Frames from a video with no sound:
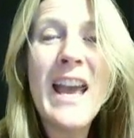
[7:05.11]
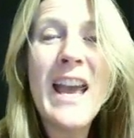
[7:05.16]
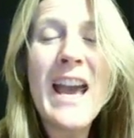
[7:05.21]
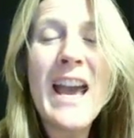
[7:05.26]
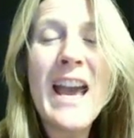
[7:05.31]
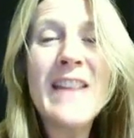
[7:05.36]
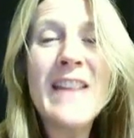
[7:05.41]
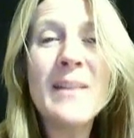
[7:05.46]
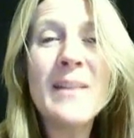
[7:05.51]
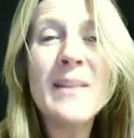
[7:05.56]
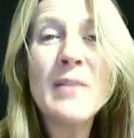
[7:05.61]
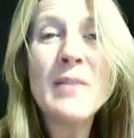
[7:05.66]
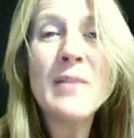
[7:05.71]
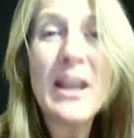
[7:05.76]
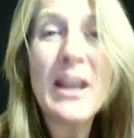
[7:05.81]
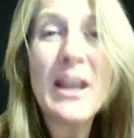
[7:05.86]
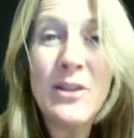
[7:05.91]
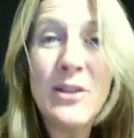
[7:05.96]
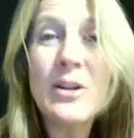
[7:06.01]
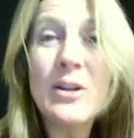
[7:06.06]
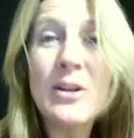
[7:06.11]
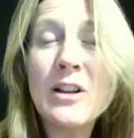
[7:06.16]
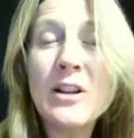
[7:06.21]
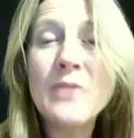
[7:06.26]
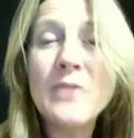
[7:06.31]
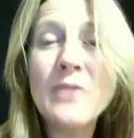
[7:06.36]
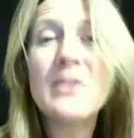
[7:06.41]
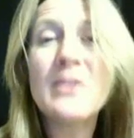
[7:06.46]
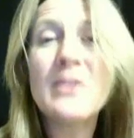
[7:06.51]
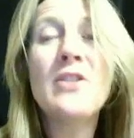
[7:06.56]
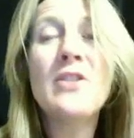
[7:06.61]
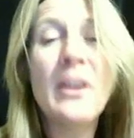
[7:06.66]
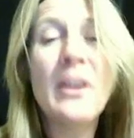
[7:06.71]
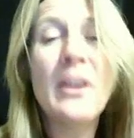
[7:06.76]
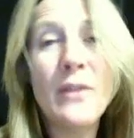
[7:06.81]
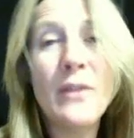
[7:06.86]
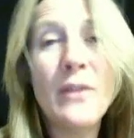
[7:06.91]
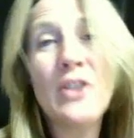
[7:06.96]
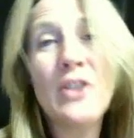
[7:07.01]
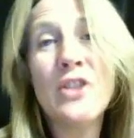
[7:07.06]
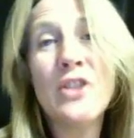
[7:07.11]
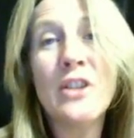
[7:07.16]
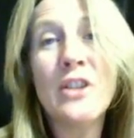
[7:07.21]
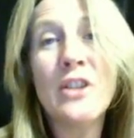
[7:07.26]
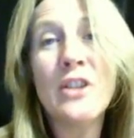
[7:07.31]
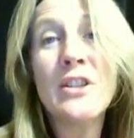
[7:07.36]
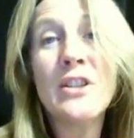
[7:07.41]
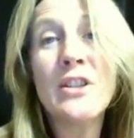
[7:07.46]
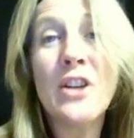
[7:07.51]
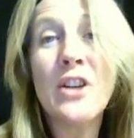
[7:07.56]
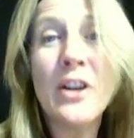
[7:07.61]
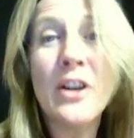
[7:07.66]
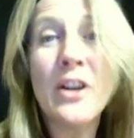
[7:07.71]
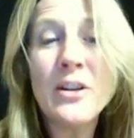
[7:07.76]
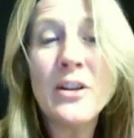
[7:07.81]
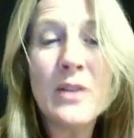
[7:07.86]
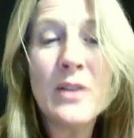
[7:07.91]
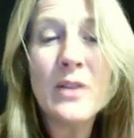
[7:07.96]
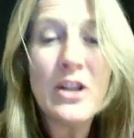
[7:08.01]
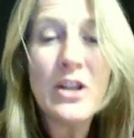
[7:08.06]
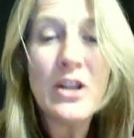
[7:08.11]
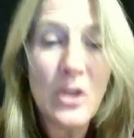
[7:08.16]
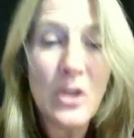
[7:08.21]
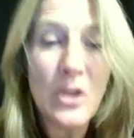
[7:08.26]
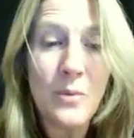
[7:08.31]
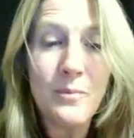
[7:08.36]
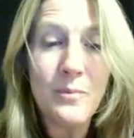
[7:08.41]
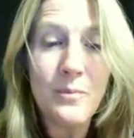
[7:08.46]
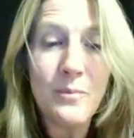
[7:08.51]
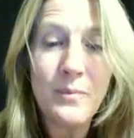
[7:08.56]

And then when that unit closes, you get a fresh start to start on Unit 2.